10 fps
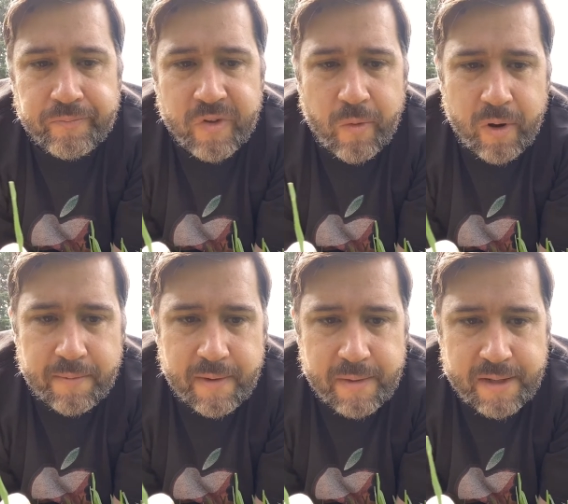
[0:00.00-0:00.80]
One of
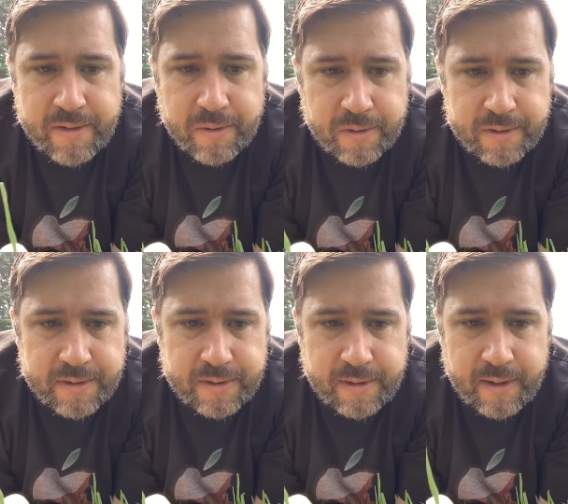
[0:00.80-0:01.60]
my
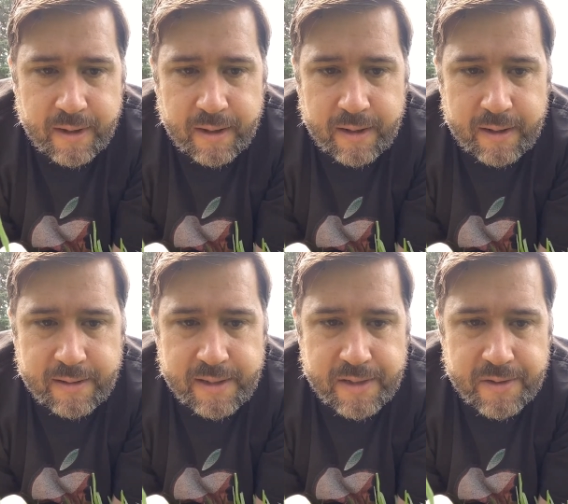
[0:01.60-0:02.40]
mentors
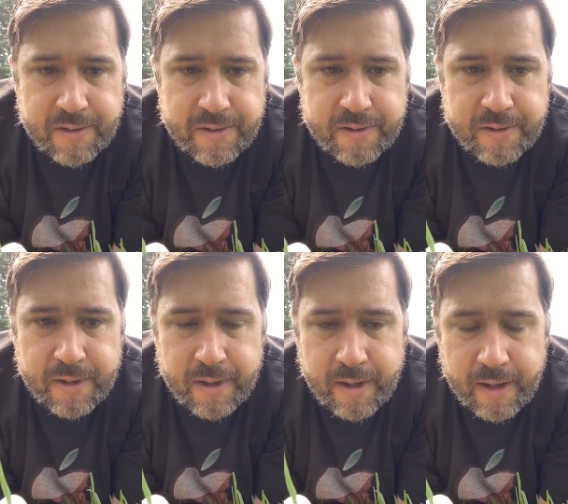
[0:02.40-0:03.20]
and teachers
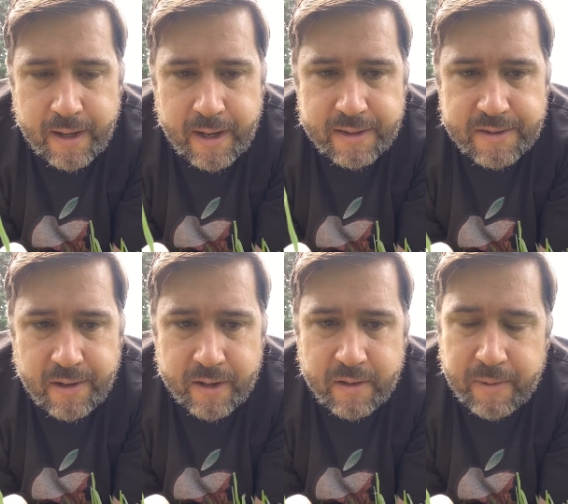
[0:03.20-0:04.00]
has
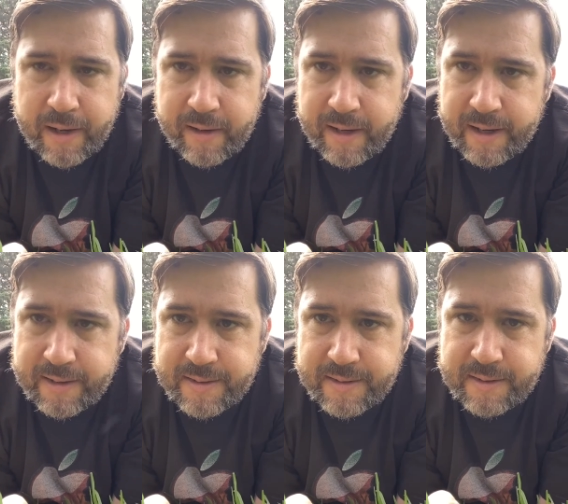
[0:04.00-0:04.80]
talked about it
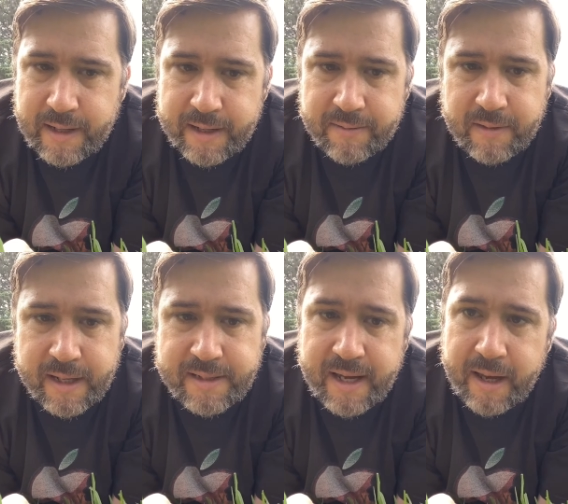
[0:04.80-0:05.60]
as kind of
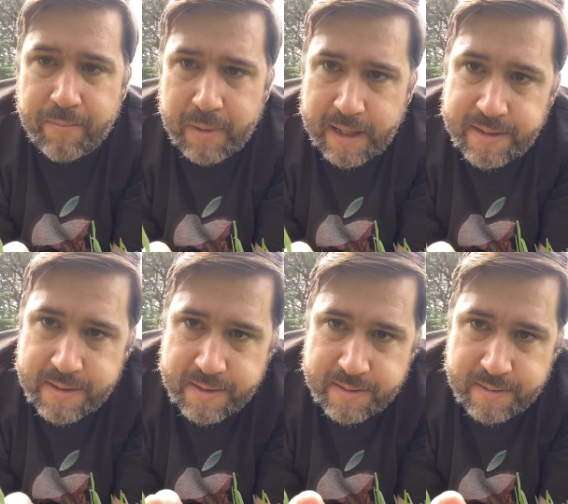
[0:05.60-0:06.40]
like taking
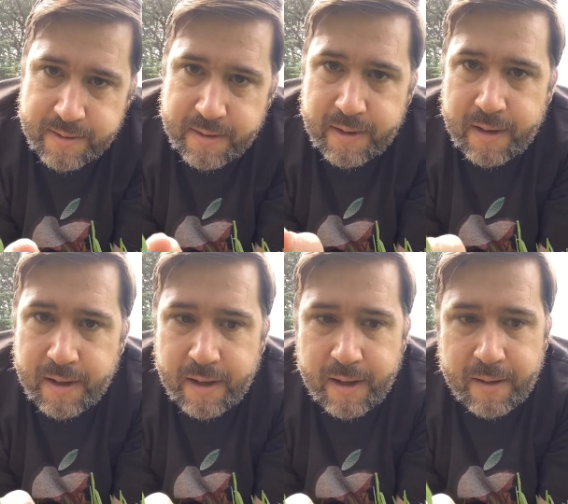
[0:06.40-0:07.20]
bites.
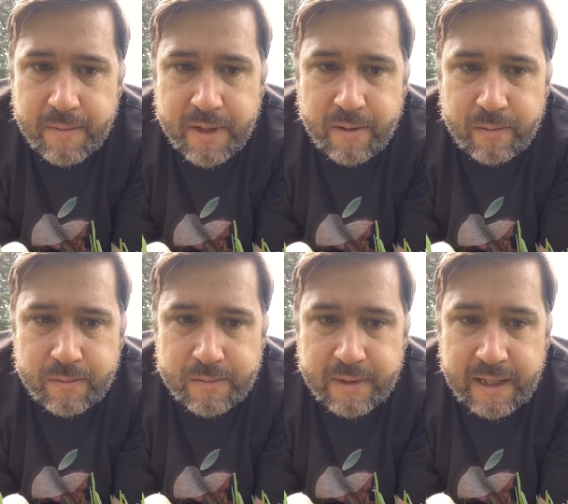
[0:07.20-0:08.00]
You don't
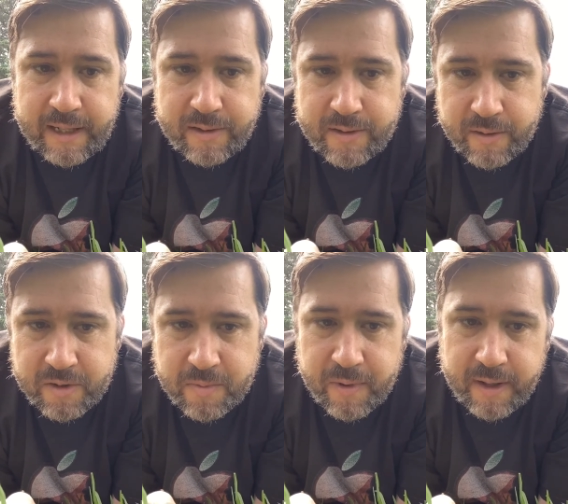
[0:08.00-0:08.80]
eat, so to
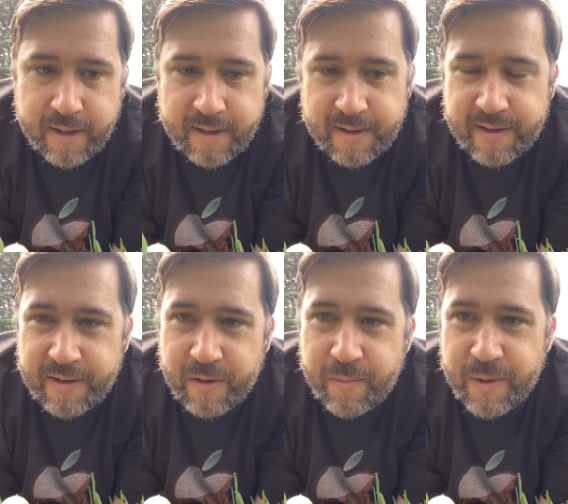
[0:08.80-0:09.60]
speak,
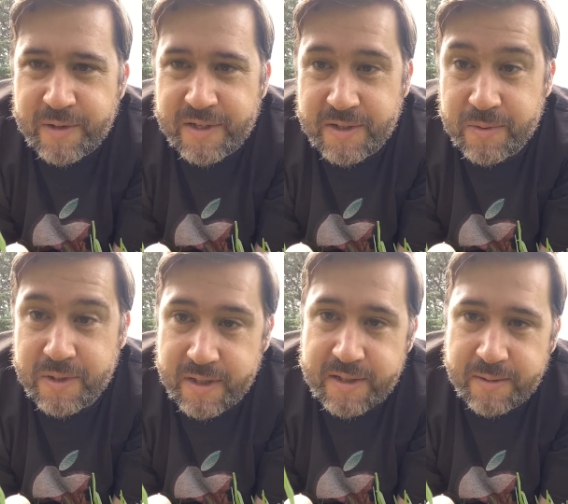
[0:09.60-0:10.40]
your emotions,
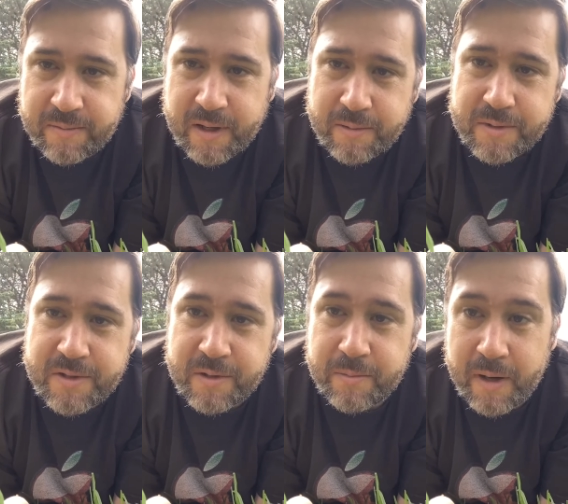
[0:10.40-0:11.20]
which I sometimes
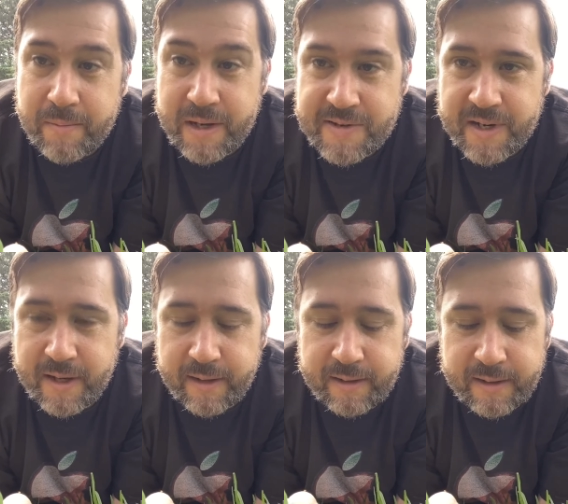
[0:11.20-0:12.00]
do by binge
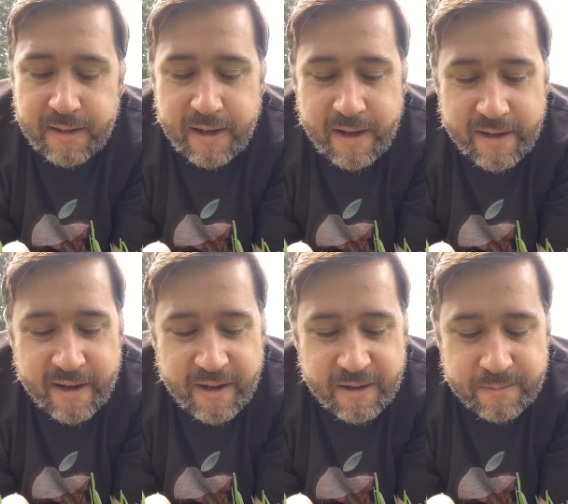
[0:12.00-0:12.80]
eating,
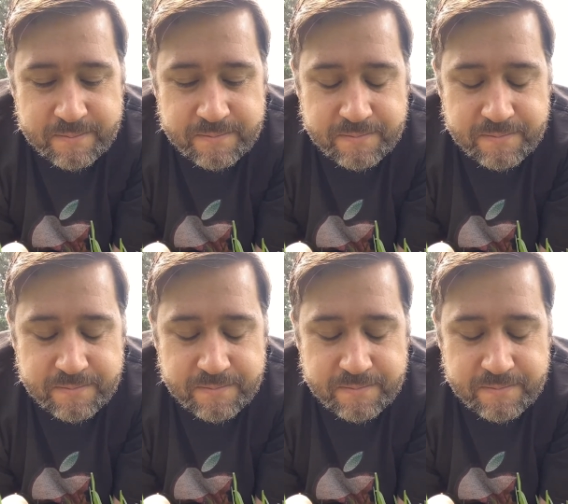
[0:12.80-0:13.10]
um,